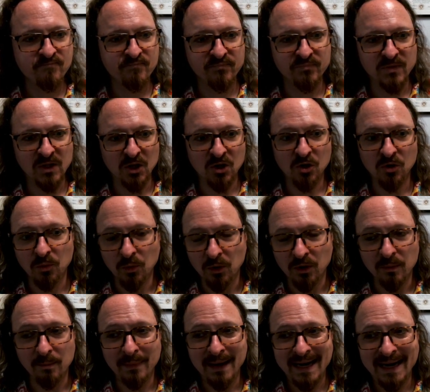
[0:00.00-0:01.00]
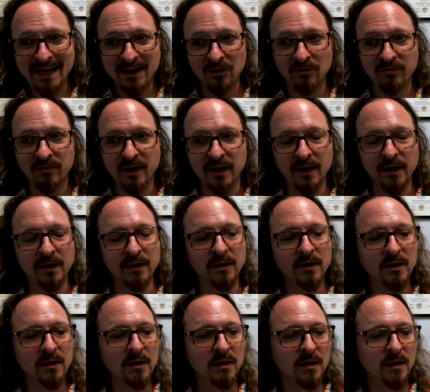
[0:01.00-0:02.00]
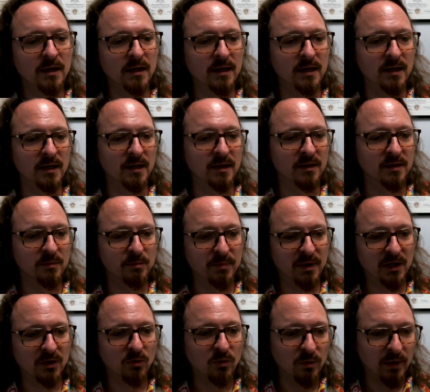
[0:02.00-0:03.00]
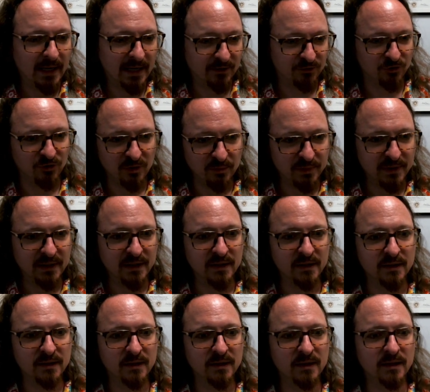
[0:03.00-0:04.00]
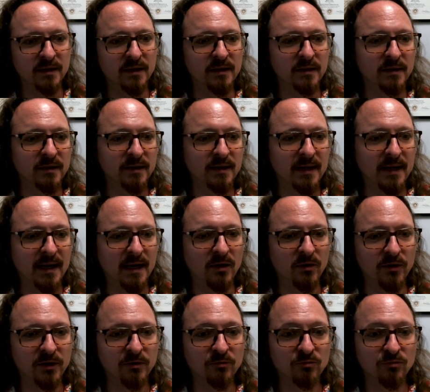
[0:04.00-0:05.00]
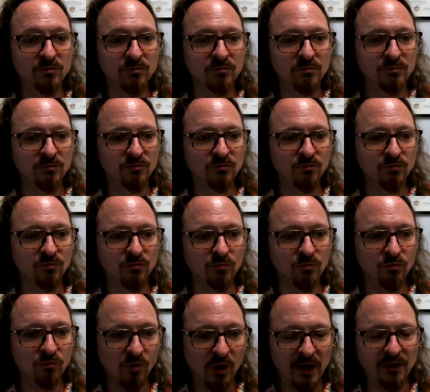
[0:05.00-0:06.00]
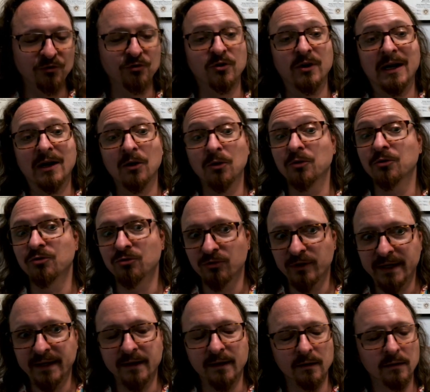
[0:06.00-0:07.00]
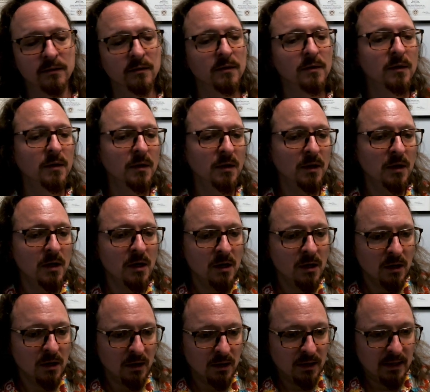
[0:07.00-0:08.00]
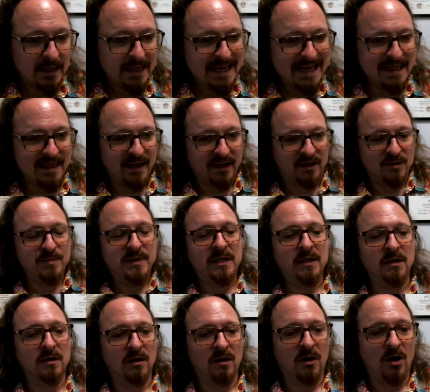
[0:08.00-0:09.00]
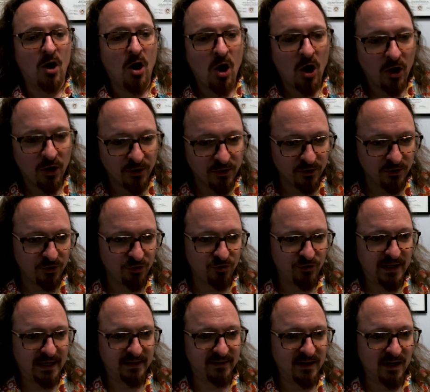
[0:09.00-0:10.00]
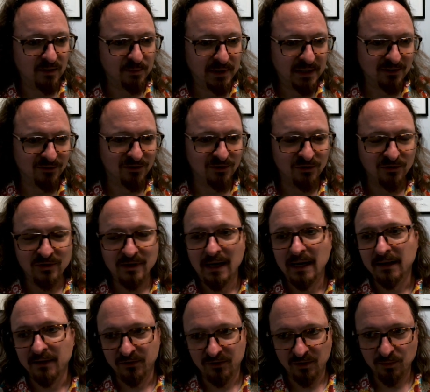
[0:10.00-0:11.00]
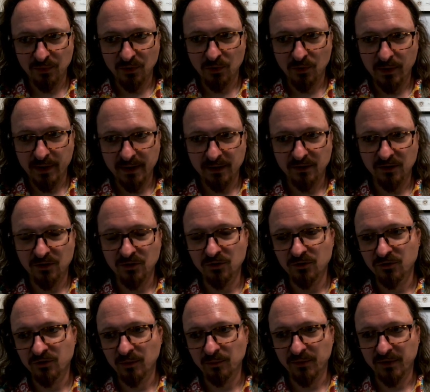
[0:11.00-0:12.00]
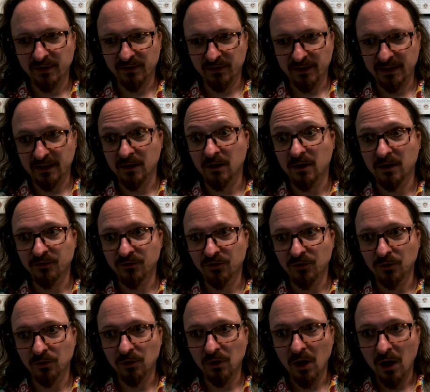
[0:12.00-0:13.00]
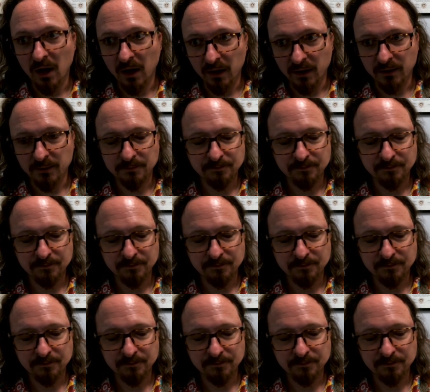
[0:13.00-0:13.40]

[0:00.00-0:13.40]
the code will compile fine and the bug will actually be in how it runs or how it was written. And that can be harder to track down because there's not a simple way to do something like console log